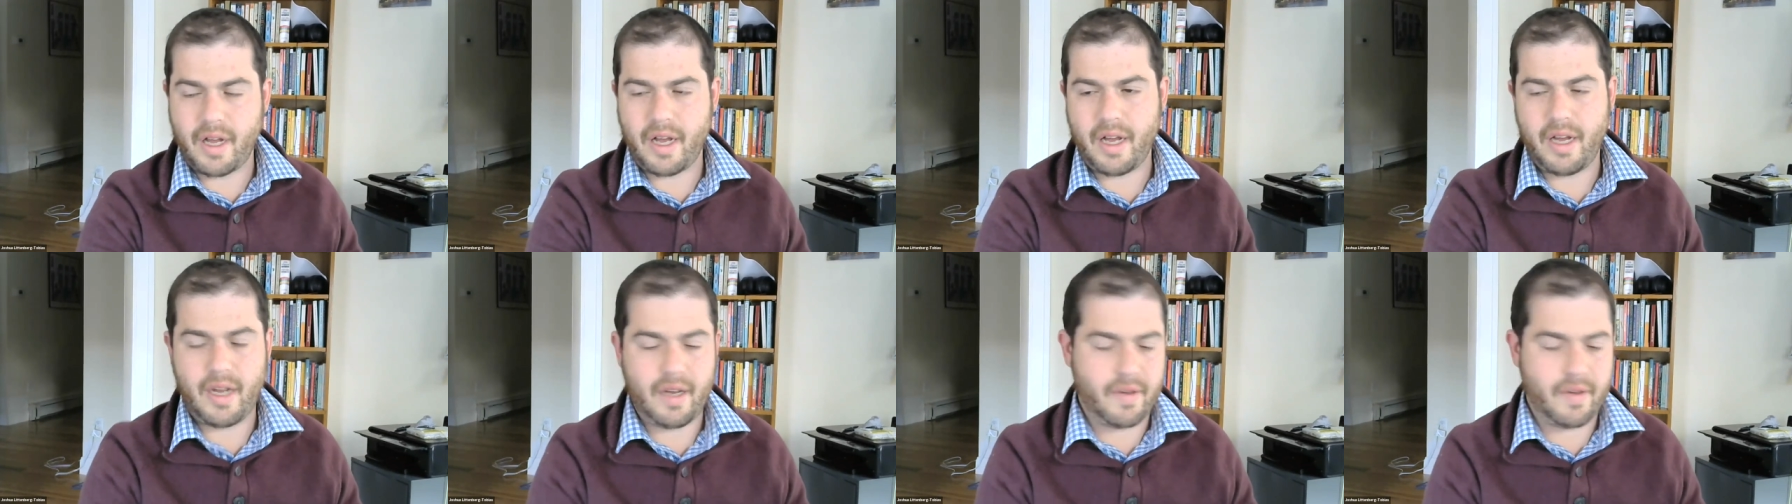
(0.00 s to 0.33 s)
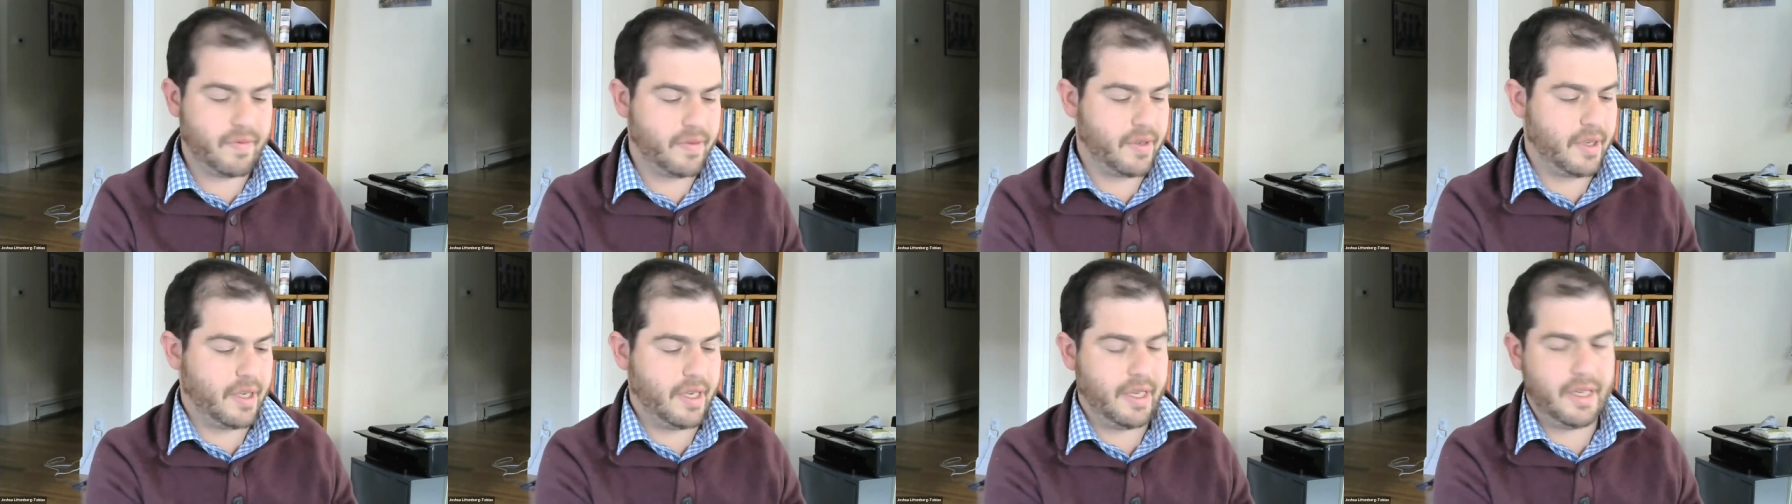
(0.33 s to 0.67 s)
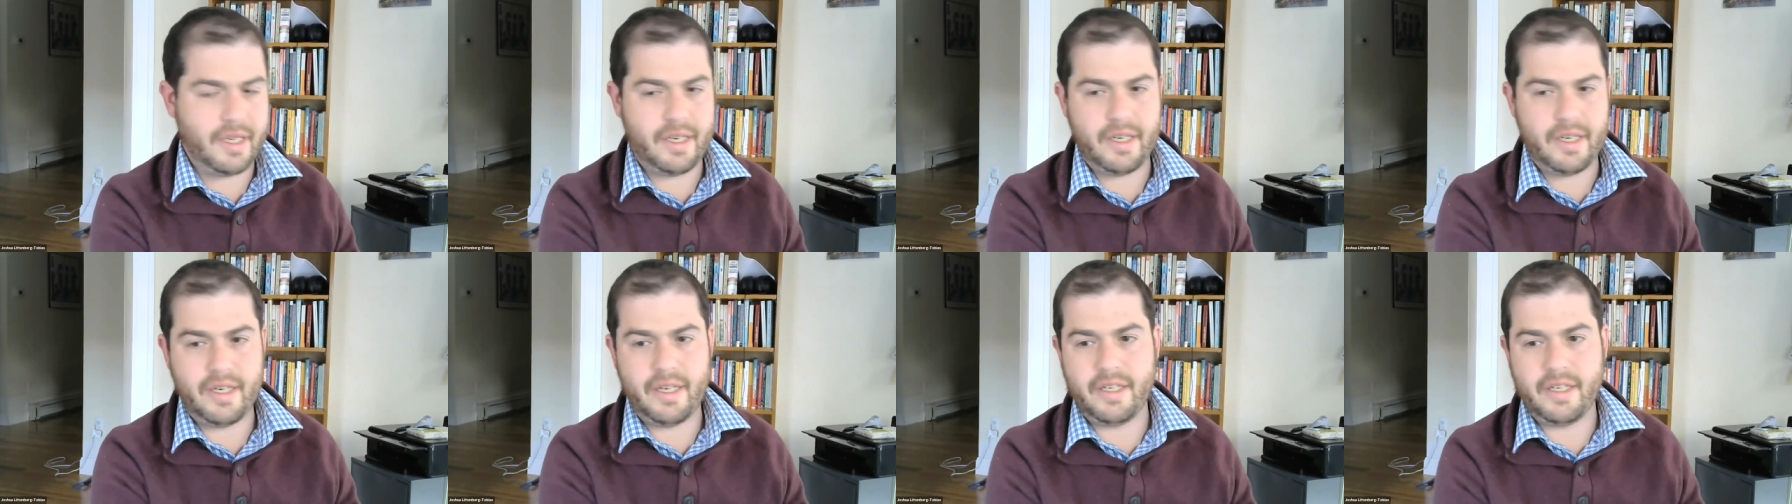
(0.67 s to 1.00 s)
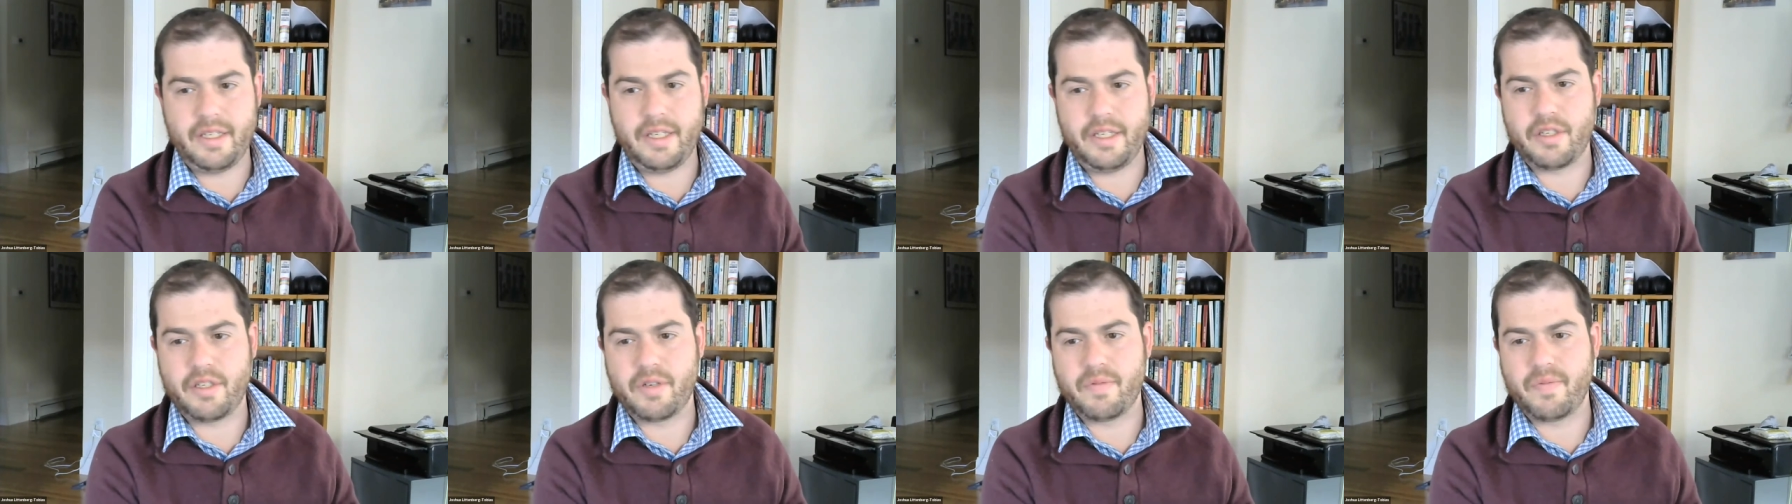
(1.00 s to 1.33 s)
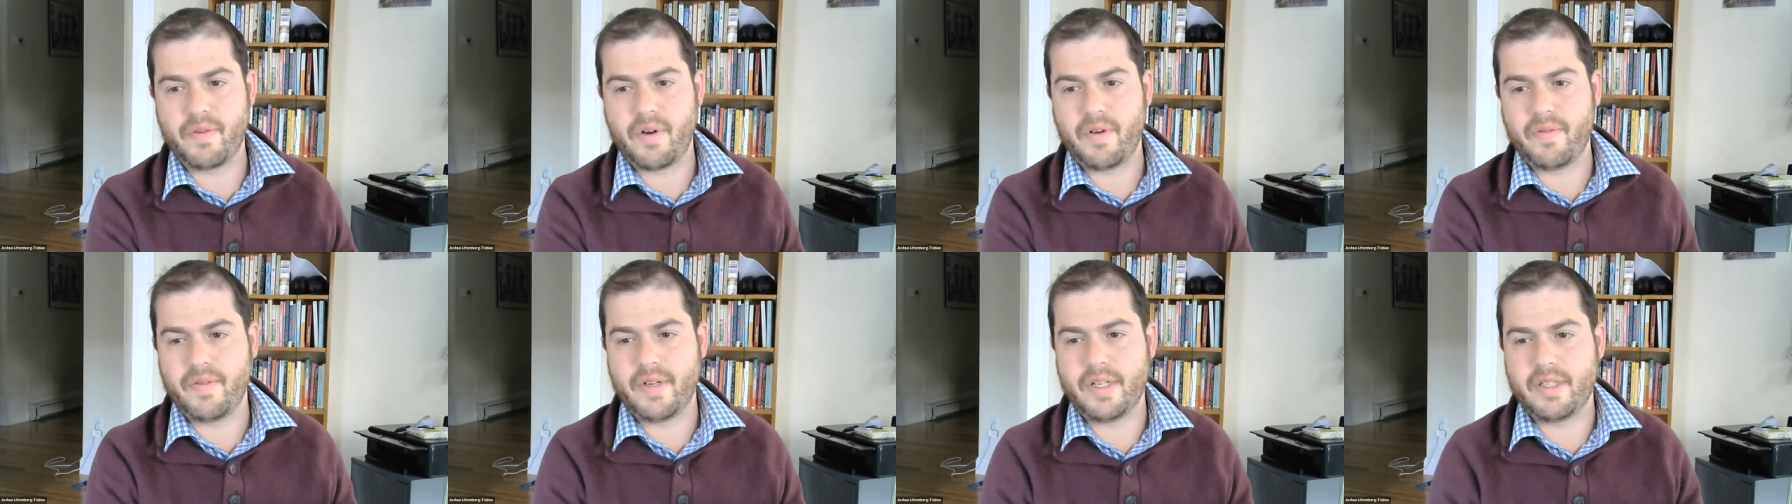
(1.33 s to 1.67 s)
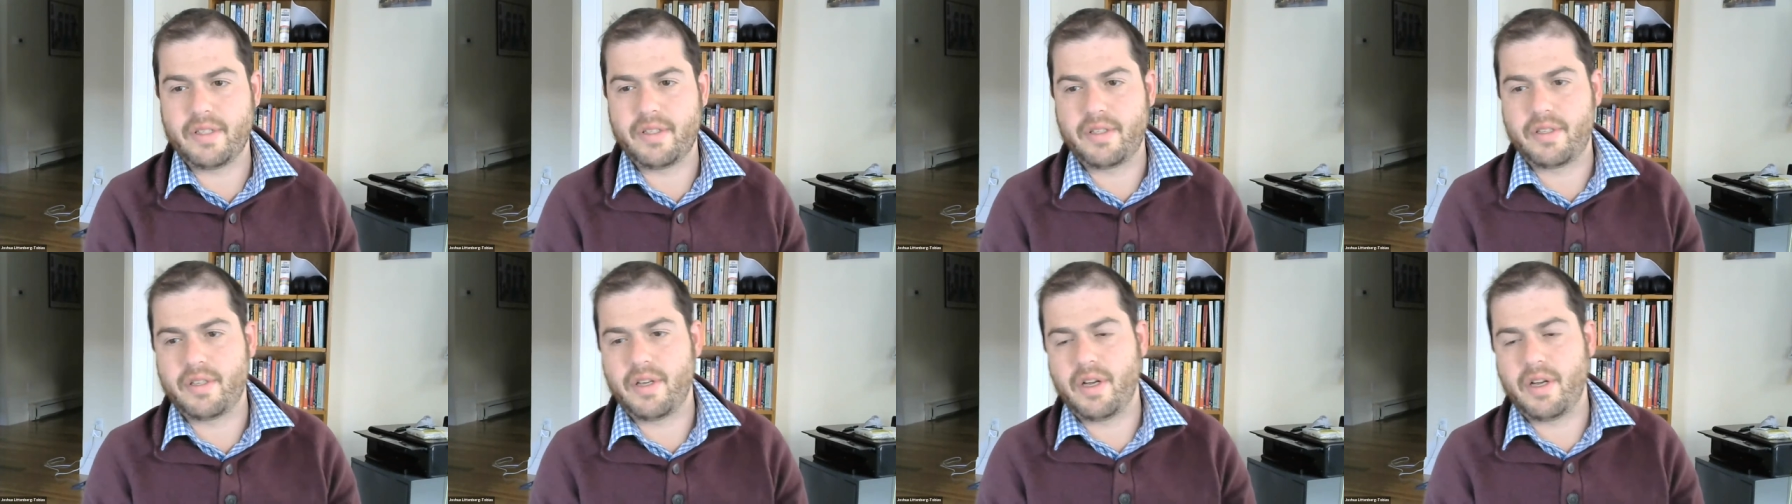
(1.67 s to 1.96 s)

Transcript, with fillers: um, in, in Teacher Moments.